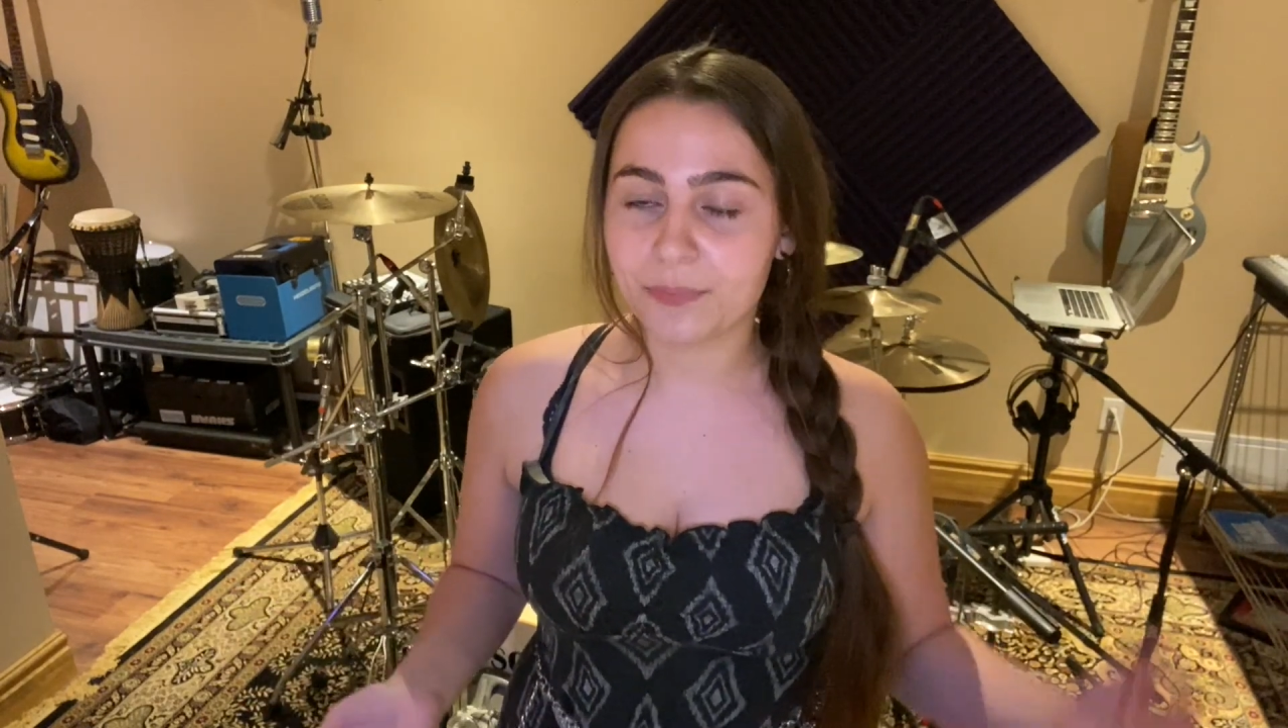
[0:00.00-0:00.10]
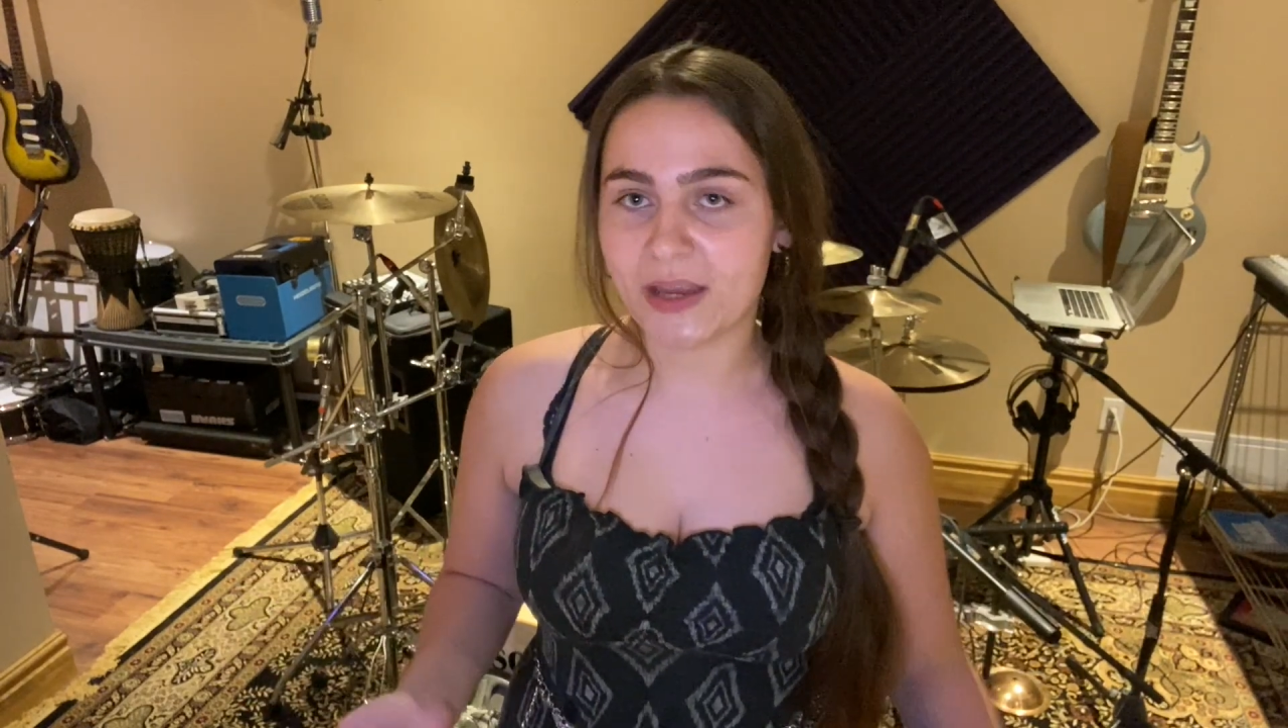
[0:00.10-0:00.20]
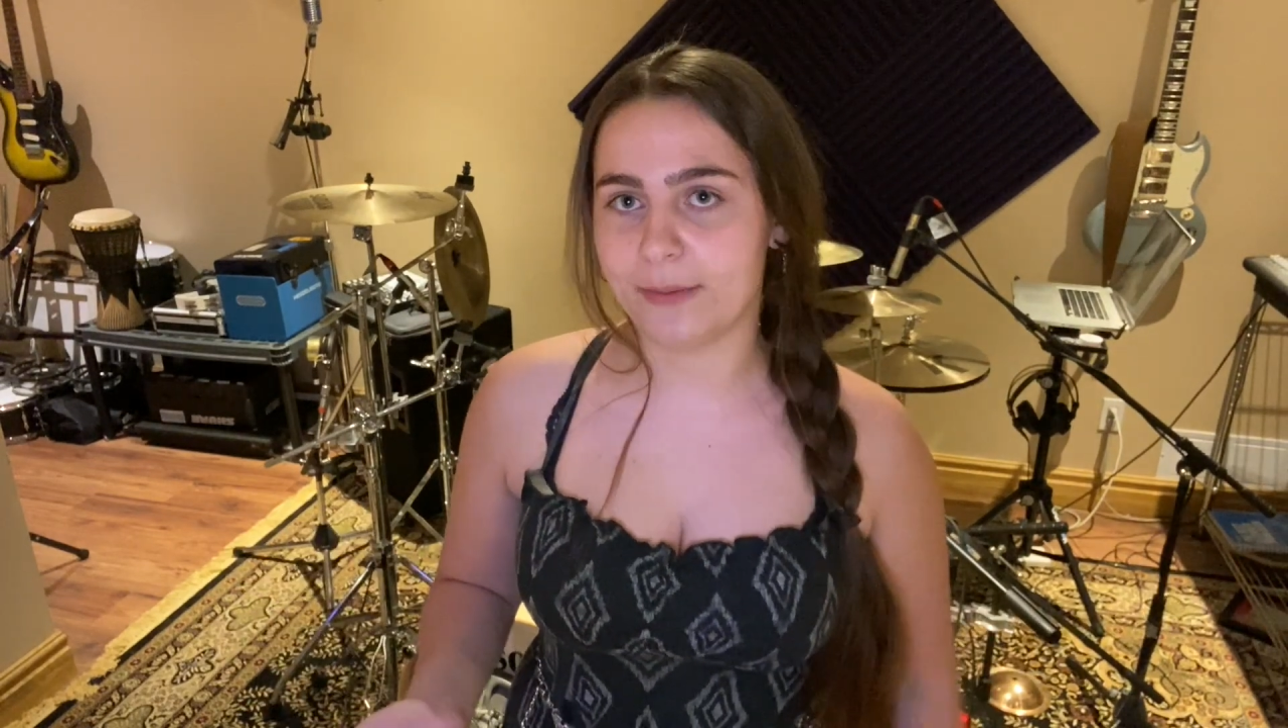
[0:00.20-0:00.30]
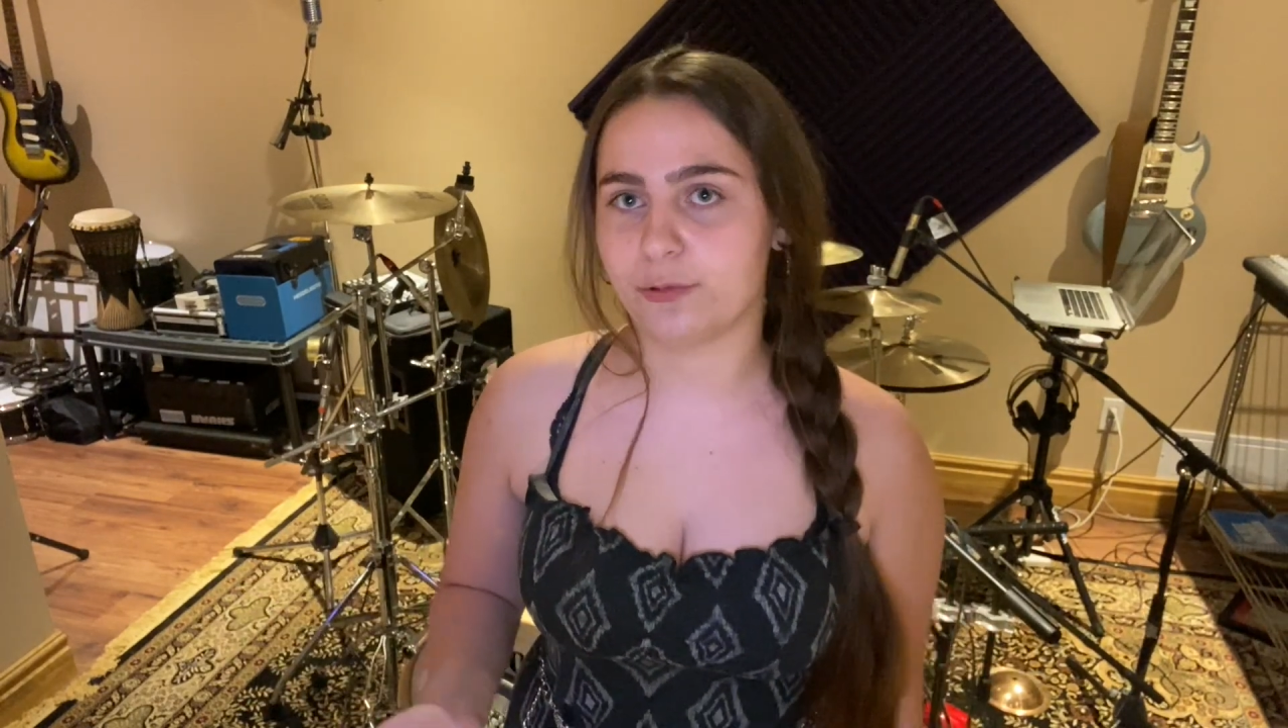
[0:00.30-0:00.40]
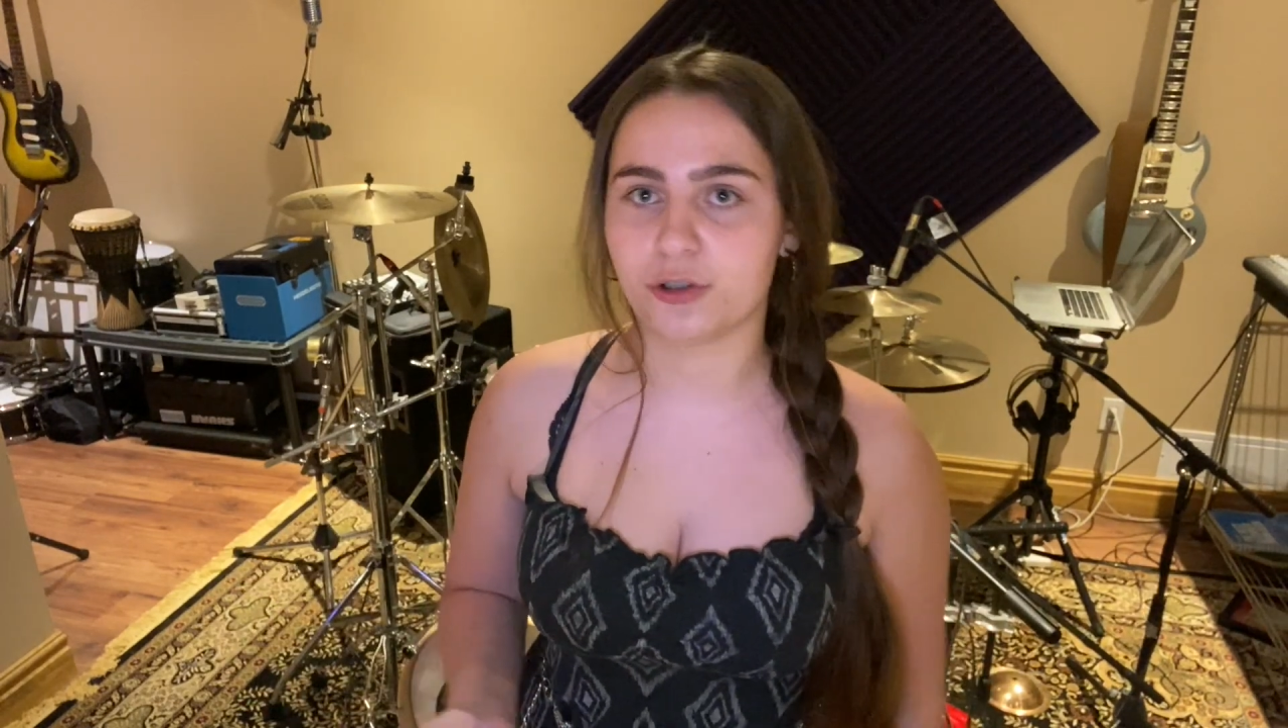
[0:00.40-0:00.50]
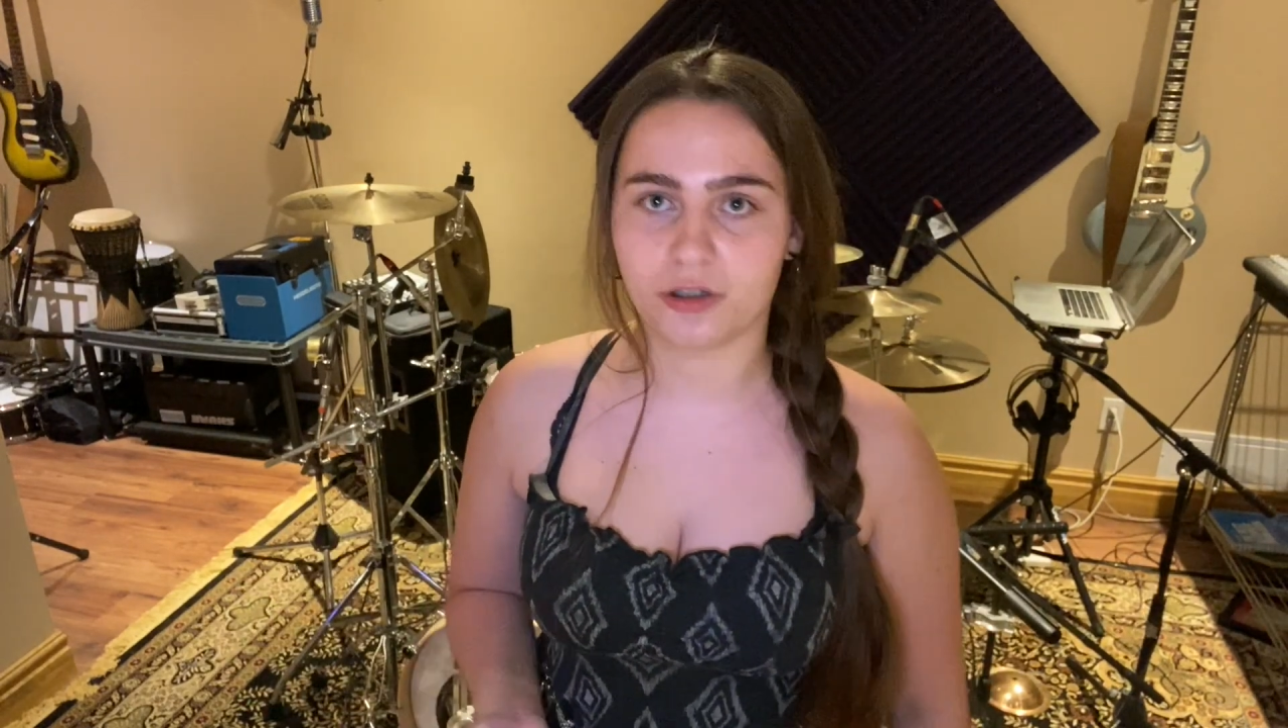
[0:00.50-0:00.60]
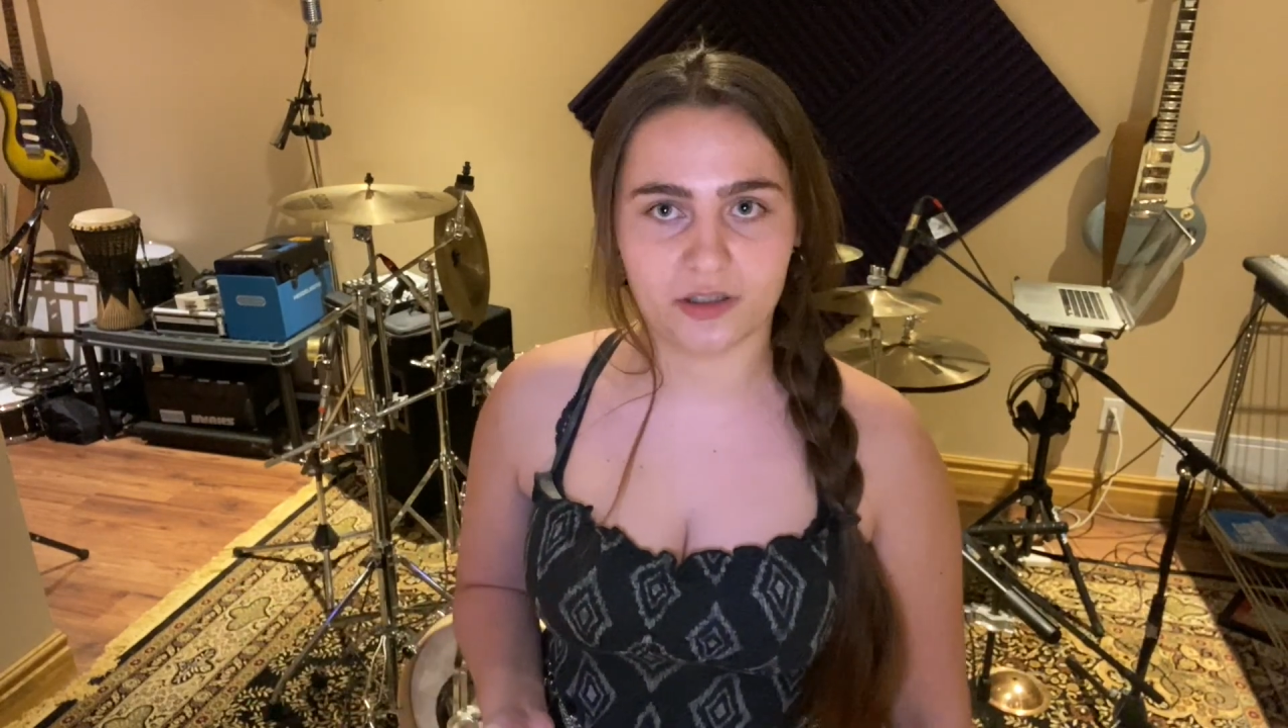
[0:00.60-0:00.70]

Emperor,